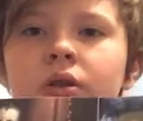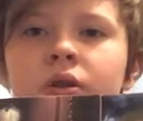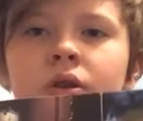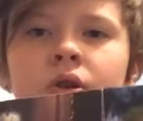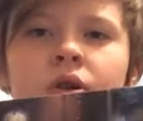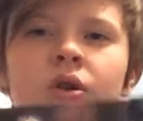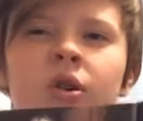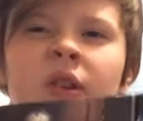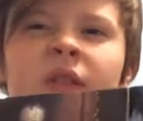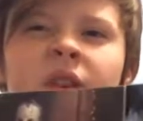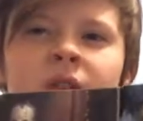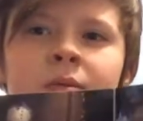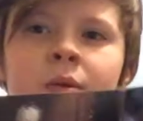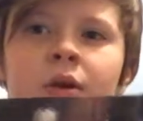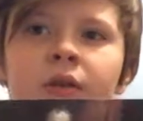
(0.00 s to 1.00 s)
two of
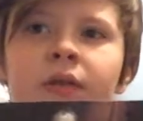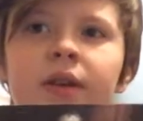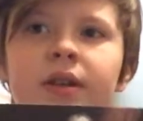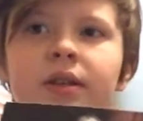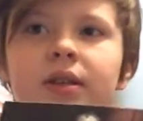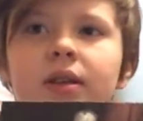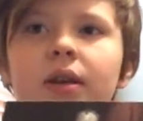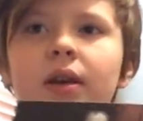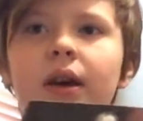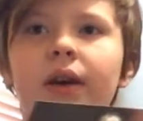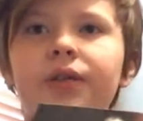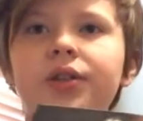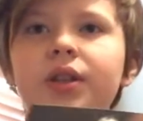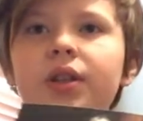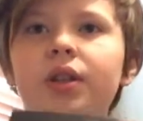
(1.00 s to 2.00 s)
his movies.
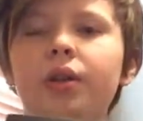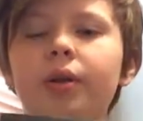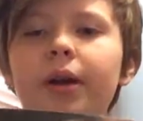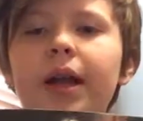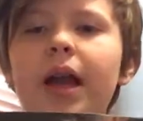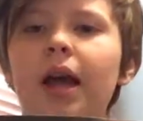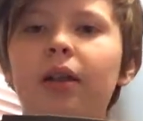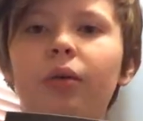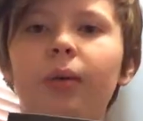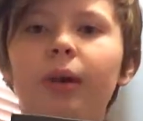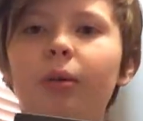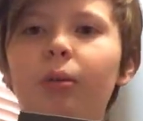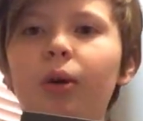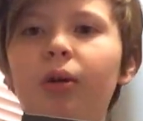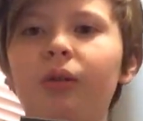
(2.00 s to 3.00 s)
I've seen three
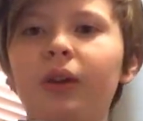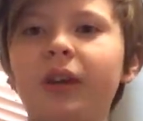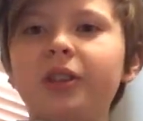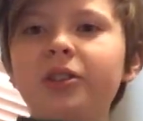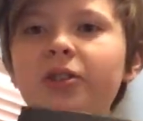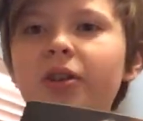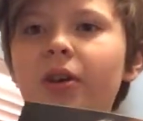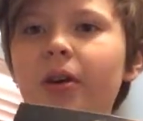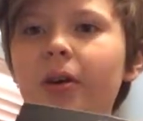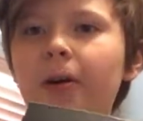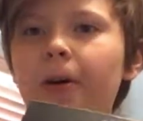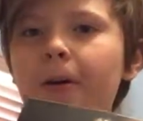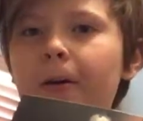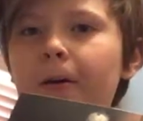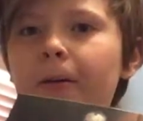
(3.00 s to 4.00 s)
Halloween movies.
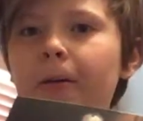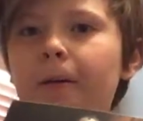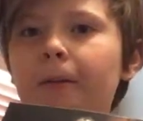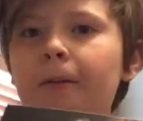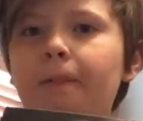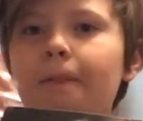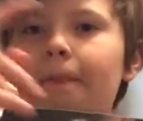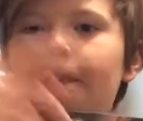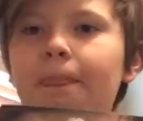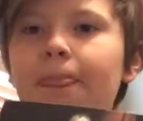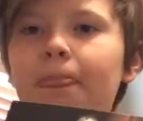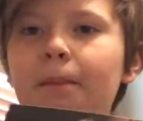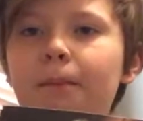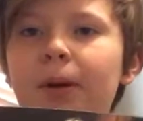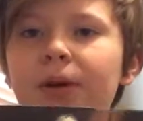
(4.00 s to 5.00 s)

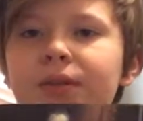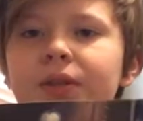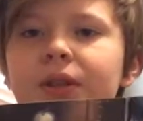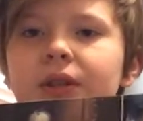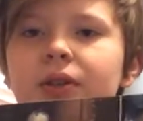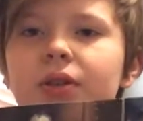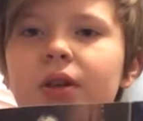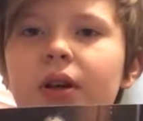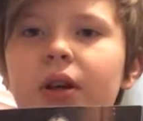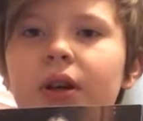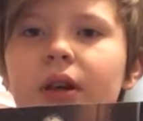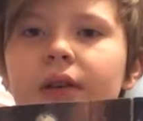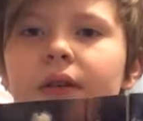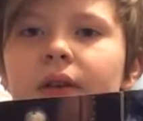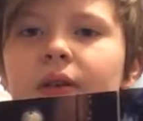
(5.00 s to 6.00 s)
But I've seen
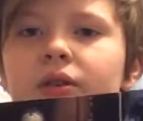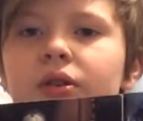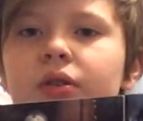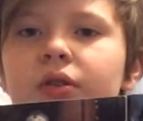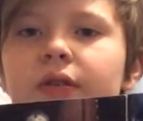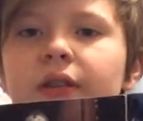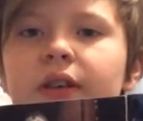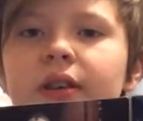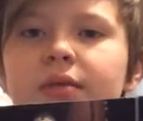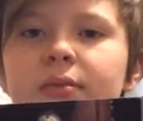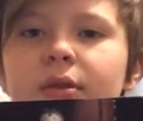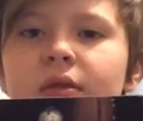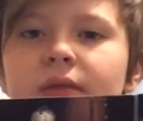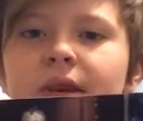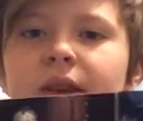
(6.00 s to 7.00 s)
three, two of his
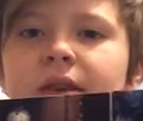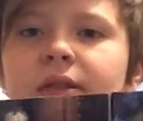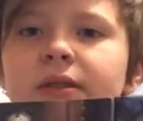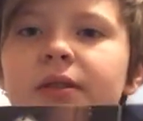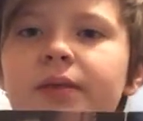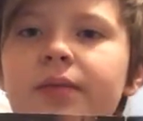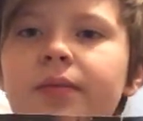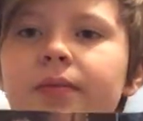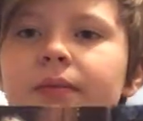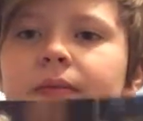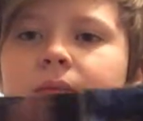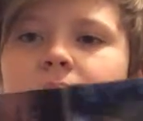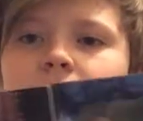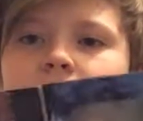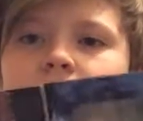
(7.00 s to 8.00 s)
movies.
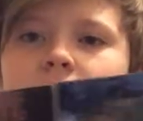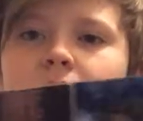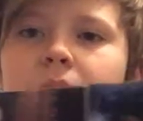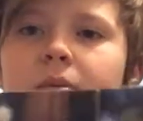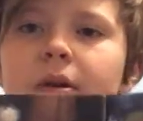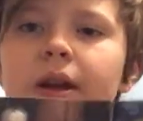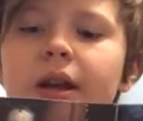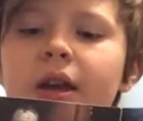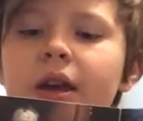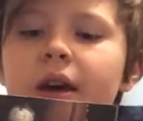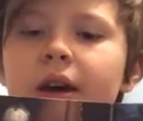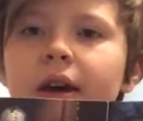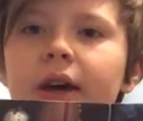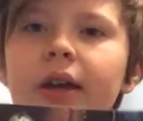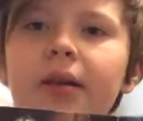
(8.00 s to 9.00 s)
They're pretty
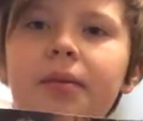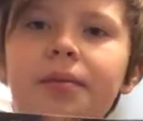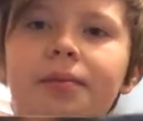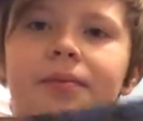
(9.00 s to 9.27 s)
good.